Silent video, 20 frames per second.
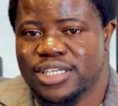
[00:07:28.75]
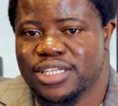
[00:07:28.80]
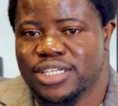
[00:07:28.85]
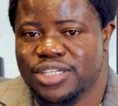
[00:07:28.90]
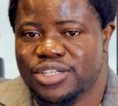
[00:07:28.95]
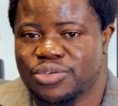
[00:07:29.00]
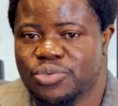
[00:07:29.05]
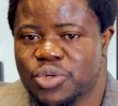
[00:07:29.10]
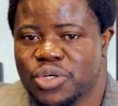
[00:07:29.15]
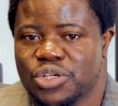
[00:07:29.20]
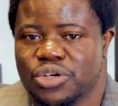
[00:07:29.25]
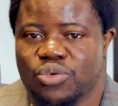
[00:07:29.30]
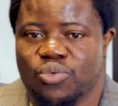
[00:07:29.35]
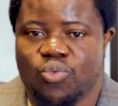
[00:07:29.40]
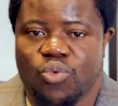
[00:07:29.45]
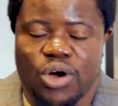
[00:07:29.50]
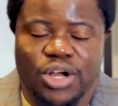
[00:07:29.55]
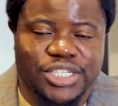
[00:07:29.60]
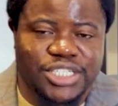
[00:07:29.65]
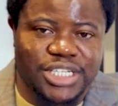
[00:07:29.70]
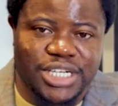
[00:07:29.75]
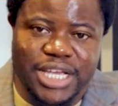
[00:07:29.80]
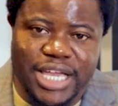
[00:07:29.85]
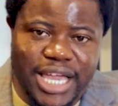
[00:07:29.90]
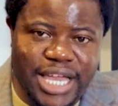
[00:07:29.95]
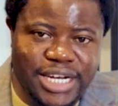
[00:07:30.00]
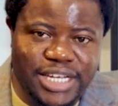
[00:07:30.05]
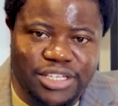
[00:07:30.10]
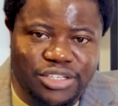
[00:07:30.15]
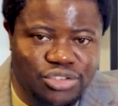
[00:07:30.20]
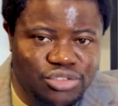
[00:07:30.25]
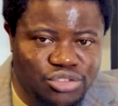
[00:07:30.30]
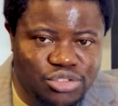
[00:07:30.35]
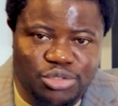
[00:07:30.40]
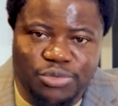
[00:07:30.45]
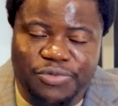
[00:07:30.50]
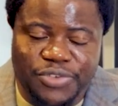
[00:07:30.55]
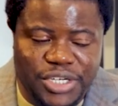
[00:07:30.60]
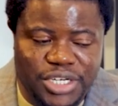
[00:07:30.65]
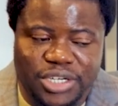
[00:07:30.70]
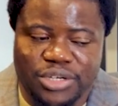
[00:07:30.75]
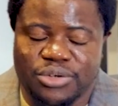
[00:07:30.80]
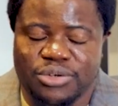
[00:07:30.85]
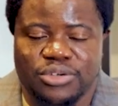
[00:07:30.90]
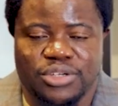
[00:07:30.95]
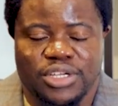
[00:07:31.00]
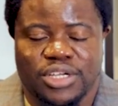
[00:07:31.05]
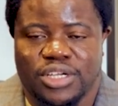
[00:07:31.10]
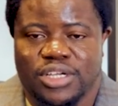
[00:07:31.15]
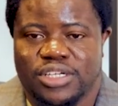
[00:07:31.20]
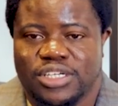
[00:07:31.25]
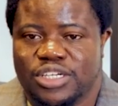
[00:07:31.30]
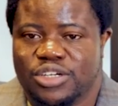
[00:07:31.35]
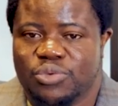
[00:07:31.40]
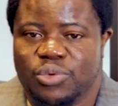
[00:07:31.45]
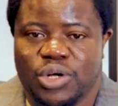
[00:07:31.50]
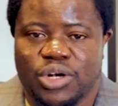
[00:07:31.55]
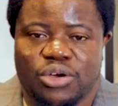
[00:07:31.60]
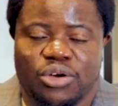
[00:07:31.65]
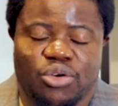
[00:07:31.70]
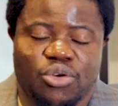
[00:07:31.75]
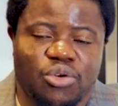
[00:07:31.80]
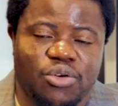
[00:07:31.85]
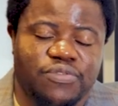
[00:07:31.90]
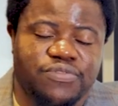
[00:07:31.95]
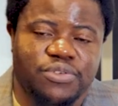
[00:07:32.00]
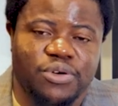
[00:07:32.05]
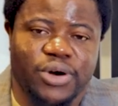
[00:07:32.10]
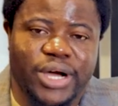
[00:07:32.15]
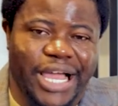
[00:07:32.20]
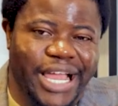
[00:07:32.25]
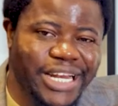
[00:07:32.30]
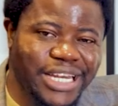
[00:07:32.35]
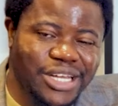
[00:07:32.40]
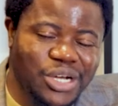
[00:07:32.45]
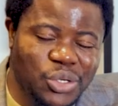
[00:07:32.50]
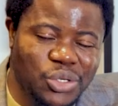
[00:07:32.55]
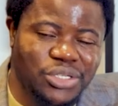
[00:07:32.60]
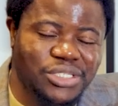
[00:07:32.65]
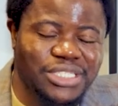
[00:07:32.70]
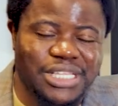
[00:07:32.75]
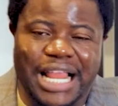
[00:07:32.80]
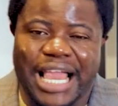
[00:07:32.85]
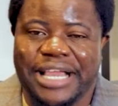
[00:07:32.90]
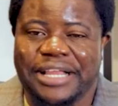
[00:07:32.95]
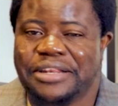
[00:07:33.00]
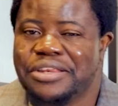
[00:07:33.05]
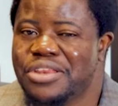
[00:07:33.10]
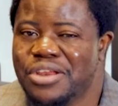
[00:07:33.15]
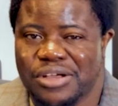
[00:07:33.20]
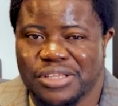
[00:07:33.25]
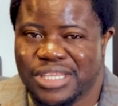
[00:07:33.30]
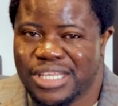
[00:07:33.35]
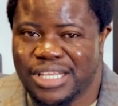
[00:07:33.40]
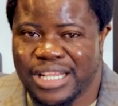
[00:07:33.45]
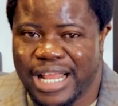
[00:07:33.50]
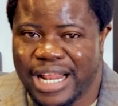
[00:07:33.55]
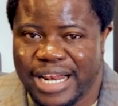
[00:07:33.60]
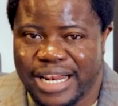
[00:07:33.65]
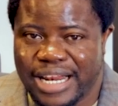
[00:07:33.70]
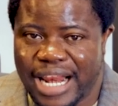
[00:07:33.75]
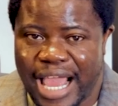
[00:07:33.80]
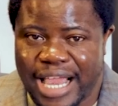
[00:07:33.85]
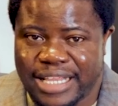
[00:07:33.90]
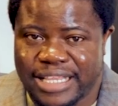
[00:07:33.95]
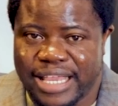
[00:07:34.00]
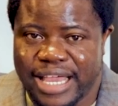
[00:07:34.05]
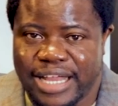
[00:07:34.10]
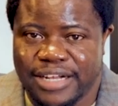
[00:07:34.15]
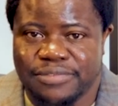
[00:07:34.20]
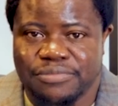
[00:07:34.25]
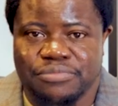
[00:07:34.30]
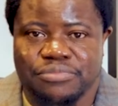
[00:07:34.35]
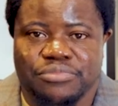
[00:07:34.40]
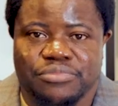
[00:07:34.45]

They don't want to watch any YouTube video. They don't want to go for any course like nothing like that.